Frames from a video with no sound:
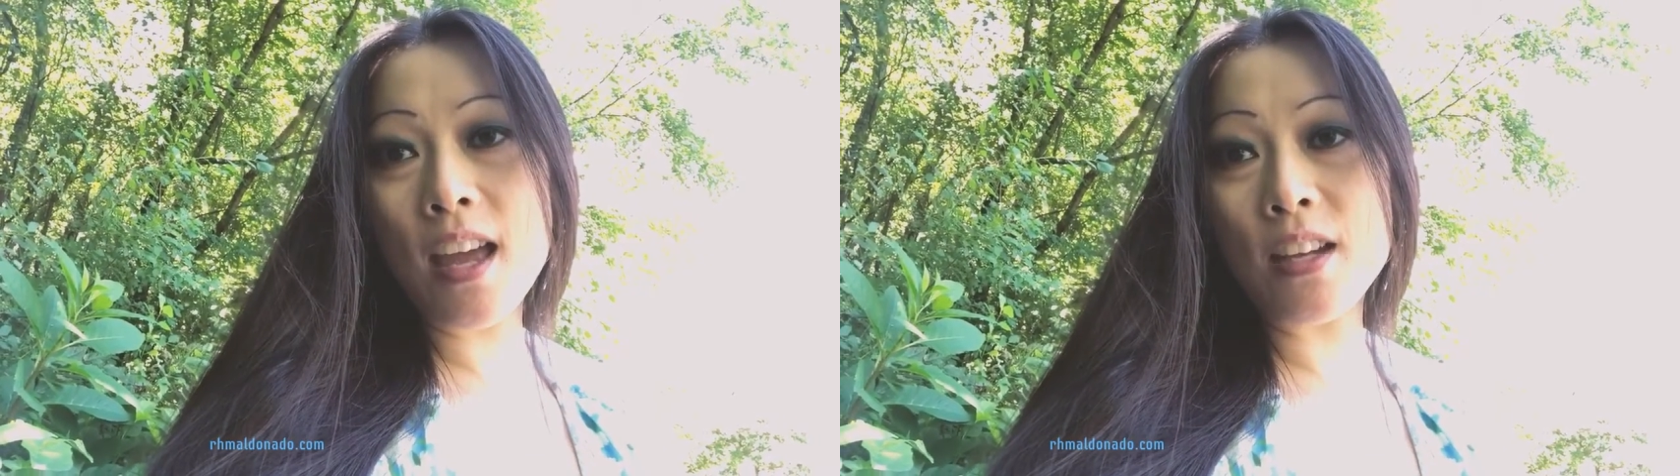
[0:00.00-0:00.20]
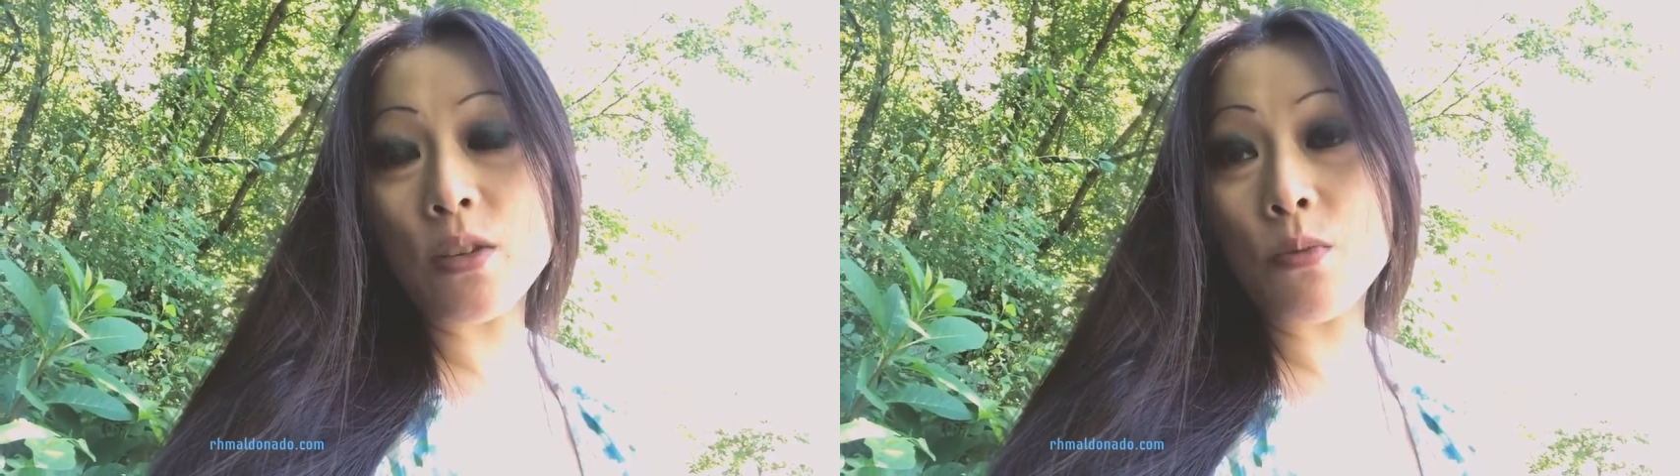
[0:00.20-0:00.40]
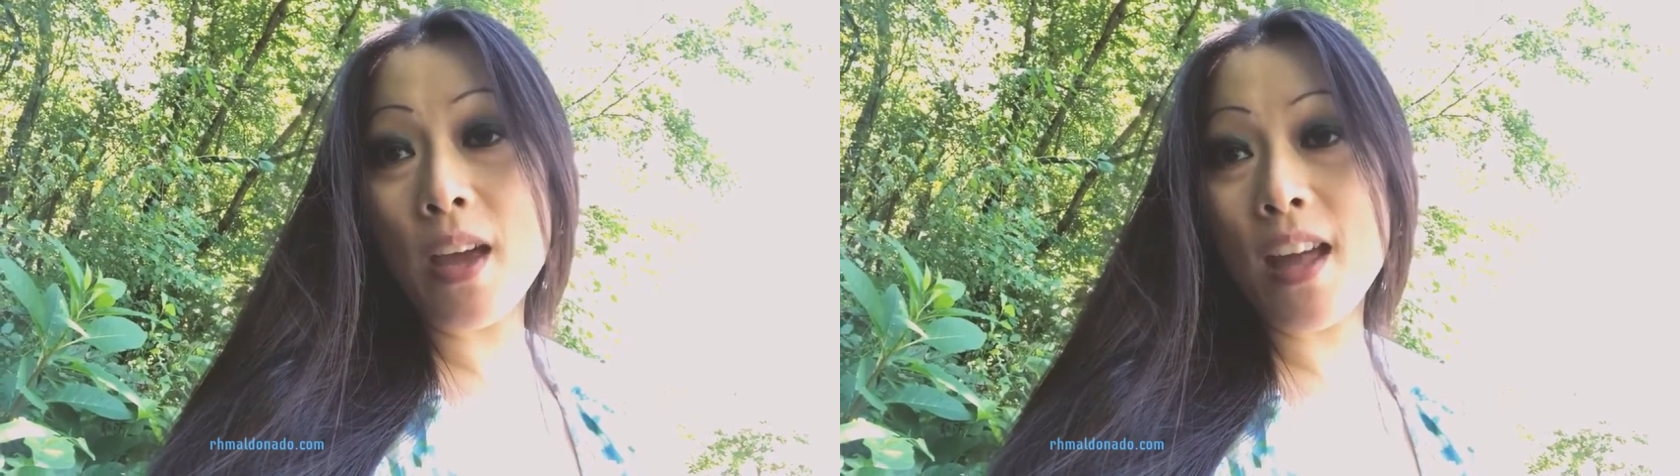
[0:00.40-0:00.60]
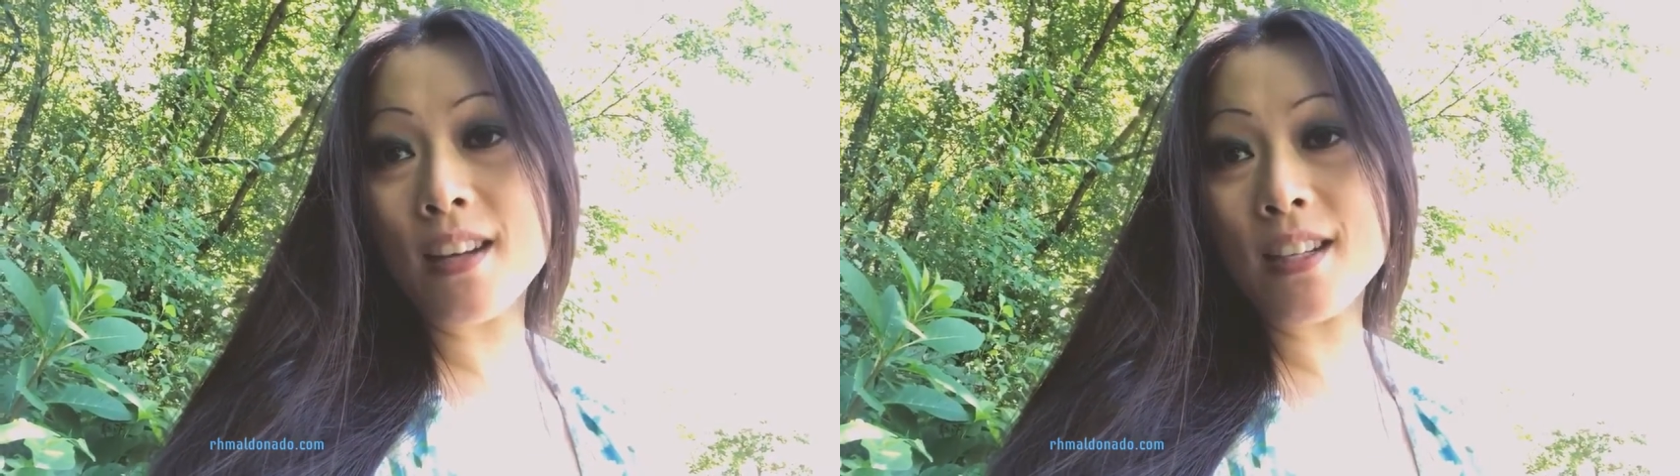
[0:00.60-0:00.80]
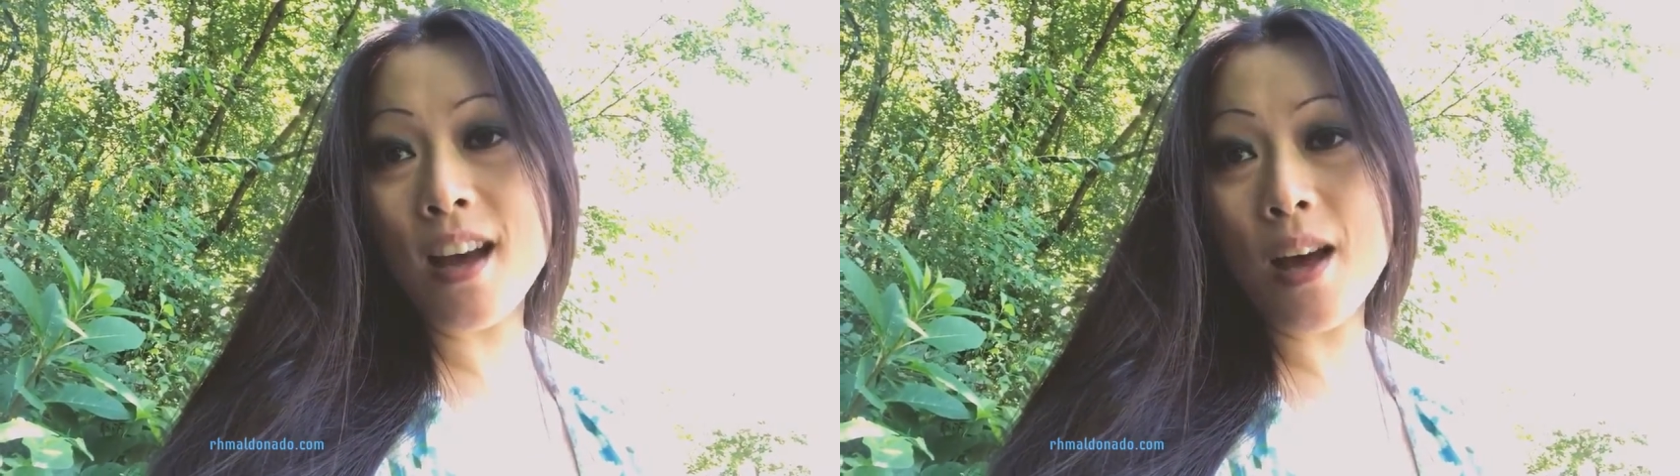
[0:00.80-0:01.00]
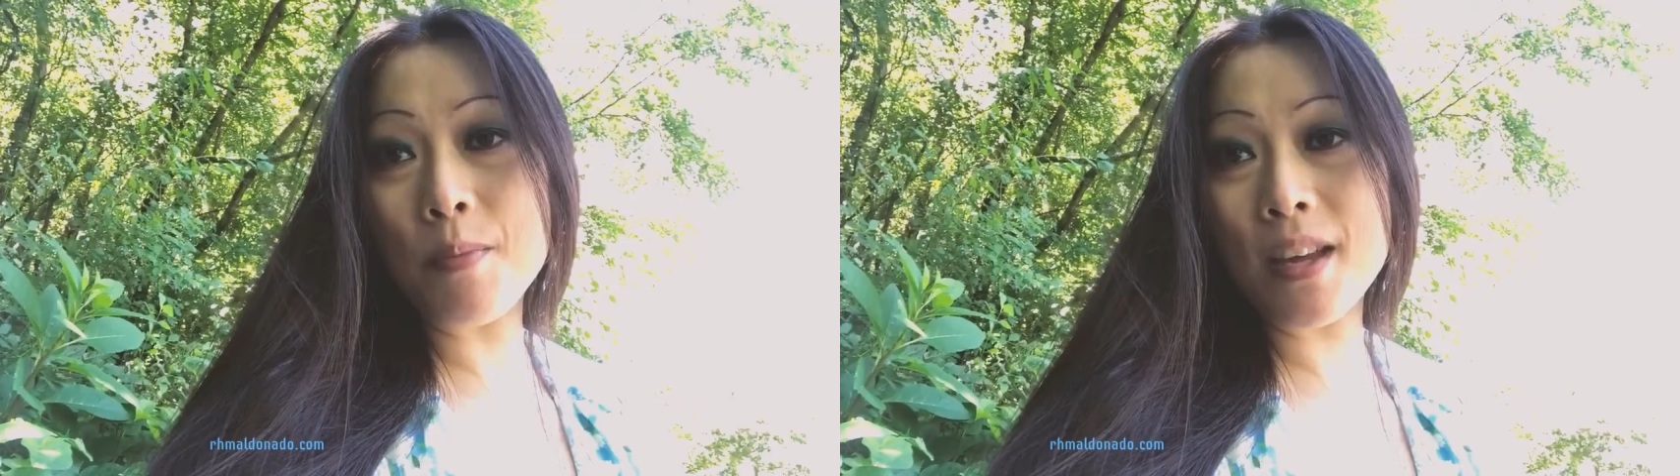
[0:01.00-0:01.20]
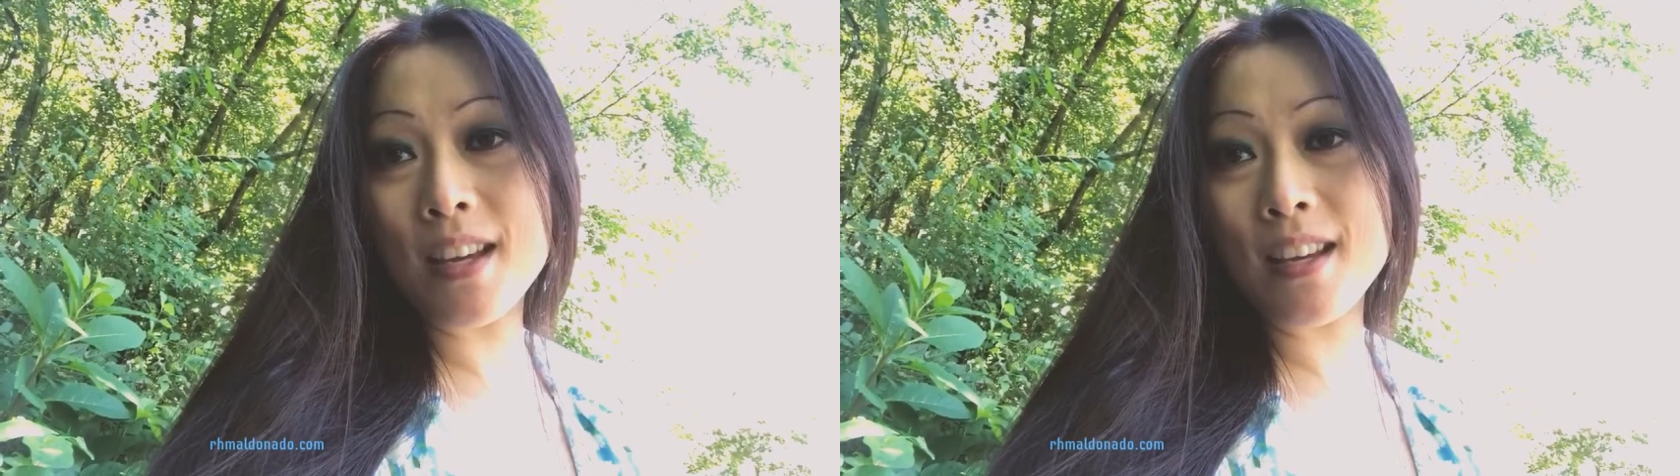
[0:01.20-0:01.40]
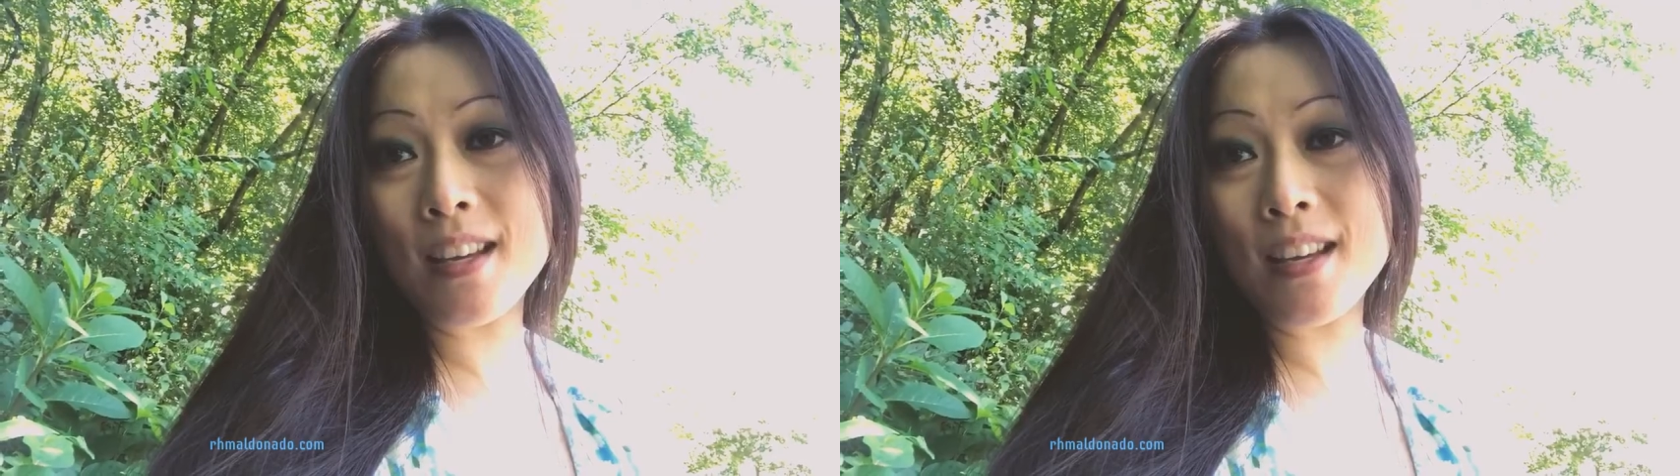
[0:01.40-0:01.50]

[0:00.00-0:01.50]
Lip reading: and we had a topic,